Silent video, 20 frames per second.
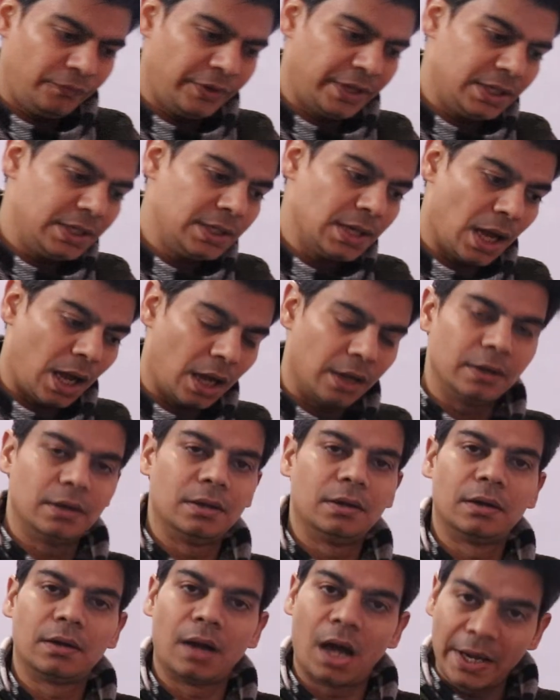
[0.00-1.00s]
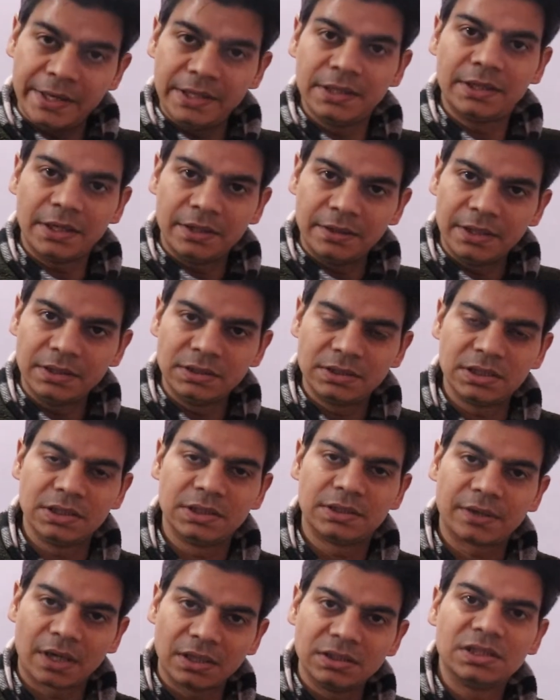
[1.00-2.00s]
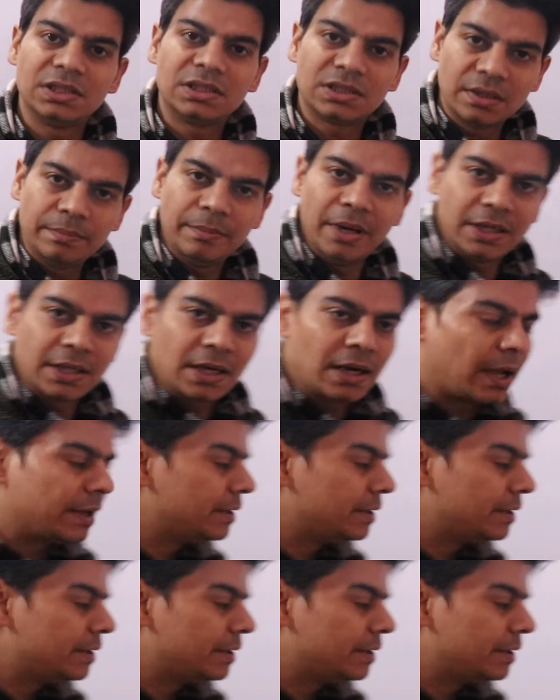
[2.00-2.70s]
very high tendency, transition metal